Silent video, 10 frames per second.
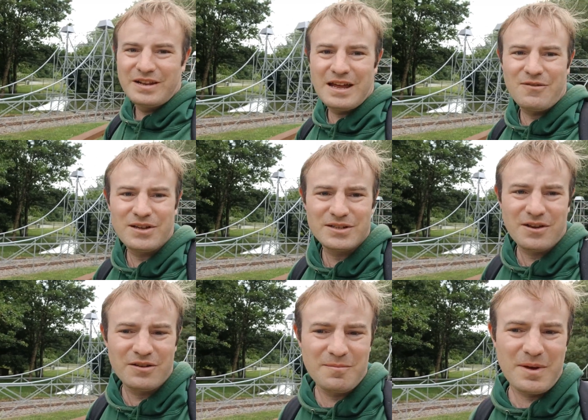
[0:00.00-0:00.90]
Now let's
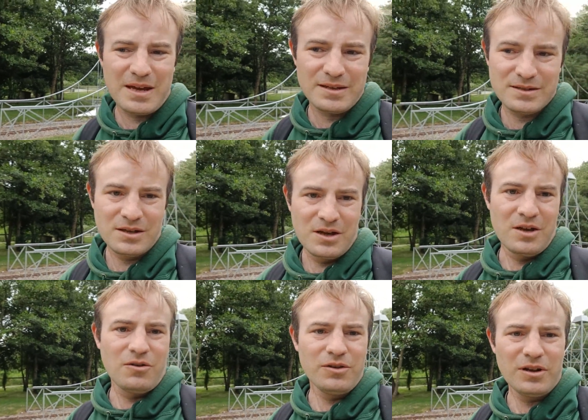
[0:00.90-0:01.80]
go in the maze.
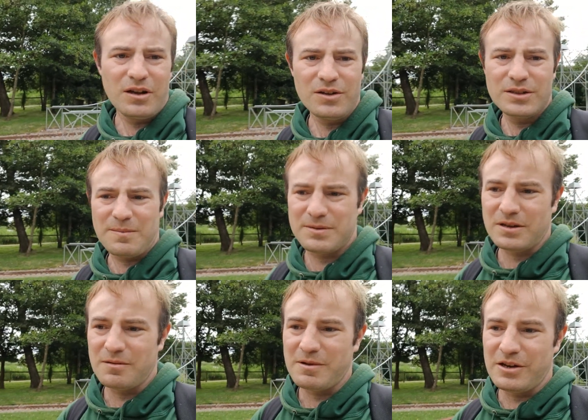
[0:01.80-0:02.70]
On the last
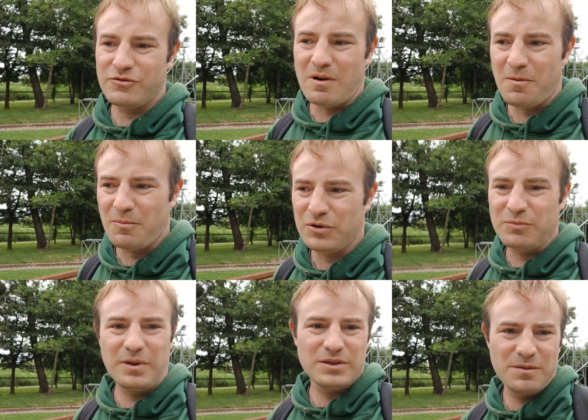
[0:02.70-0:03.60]
episode of Miniature Railway
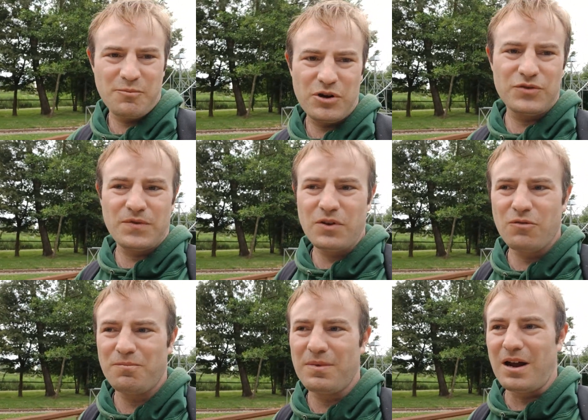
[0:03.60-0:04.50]
Britain, we went to the
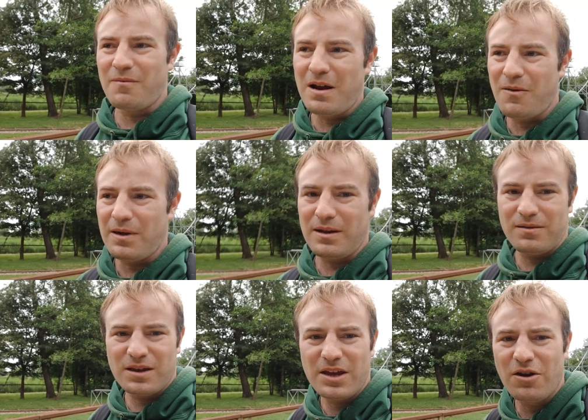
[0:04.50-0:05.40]
Bridgeview Light Railway
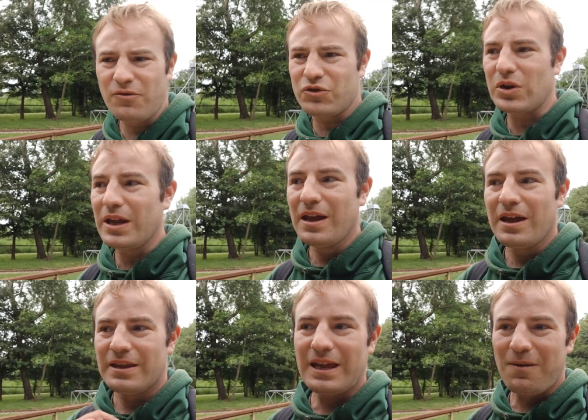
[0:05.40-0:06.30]
in Coventry.
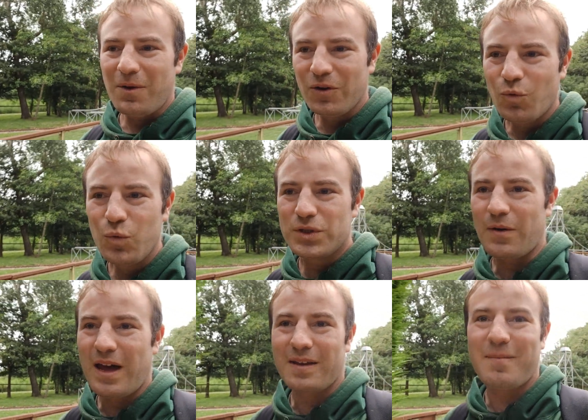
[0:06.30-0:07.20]
That one
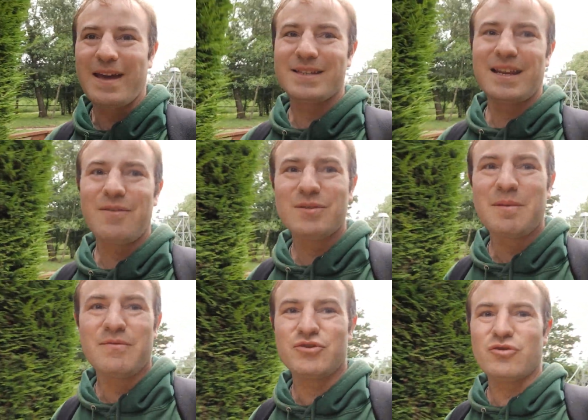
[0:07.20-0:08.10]
also had a maze, and that was a
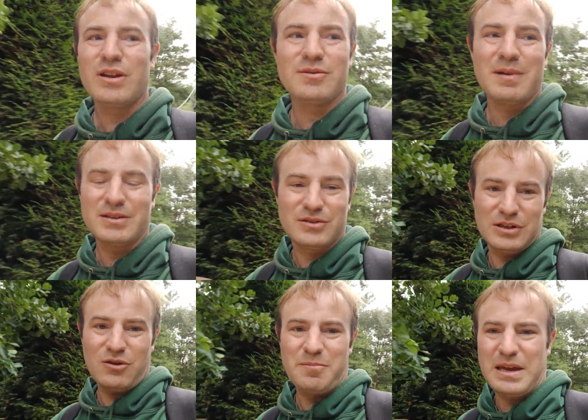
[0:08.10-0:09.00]
bit of a strange maze because
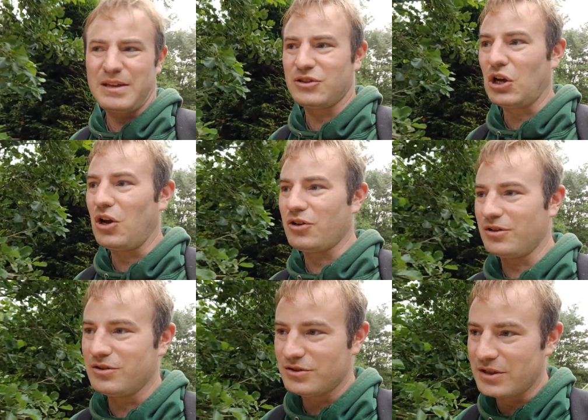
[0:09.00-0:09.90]
it got a bit dark
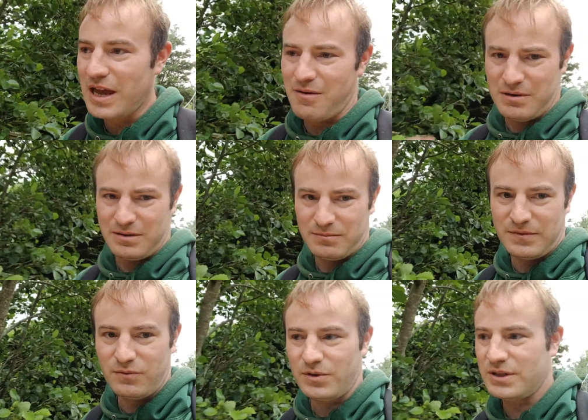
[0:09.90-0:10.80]
and scary. I mean,
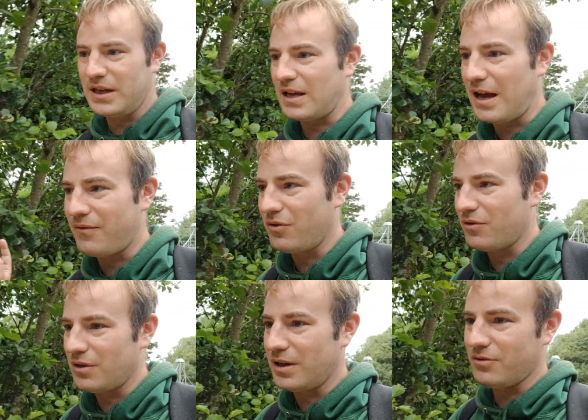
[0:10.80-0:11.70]
if you want to see that, have a
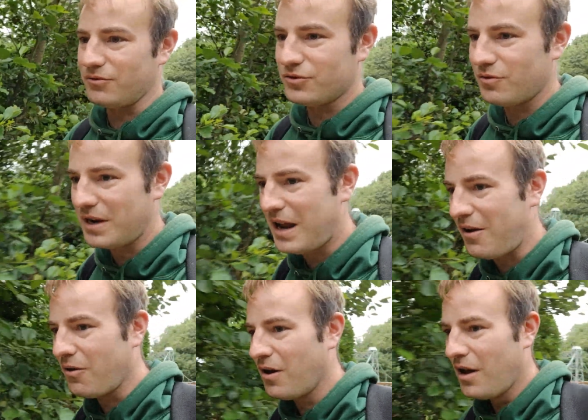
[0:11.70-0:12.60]
look at link on screen
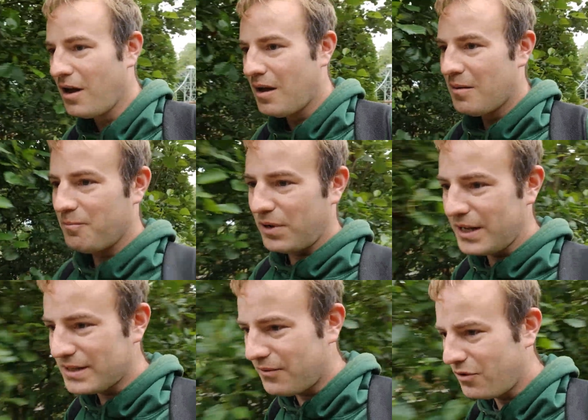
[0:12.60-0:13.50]
now. But
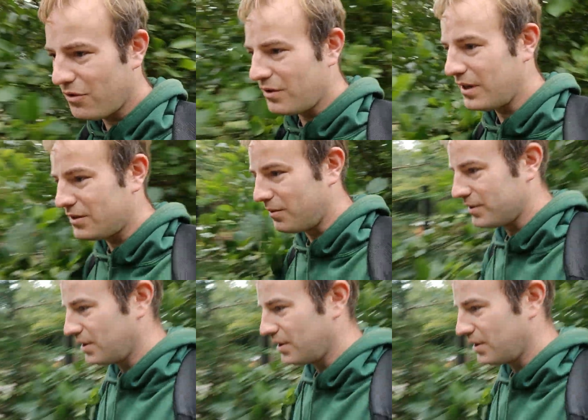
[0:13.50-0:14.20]
let's have a look at this one.